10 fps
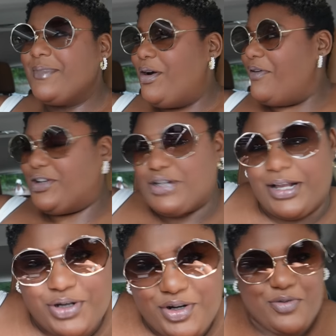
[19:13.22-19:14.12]
Over here trying
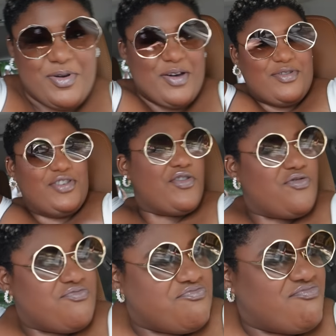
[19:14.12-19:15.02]
to turn the wheel.
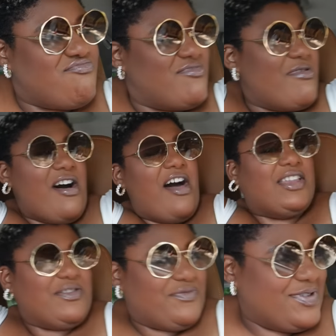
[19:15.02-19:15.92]
You
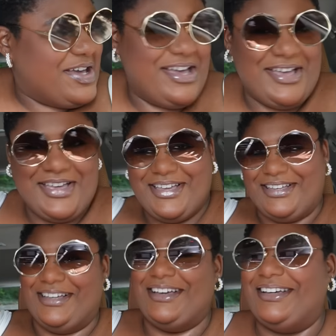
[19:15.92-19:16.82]

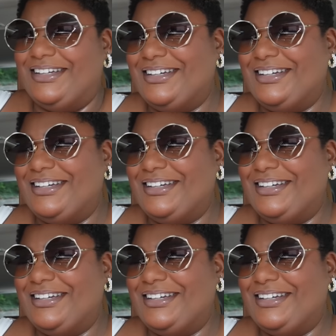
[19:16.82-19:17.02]
motherfucker.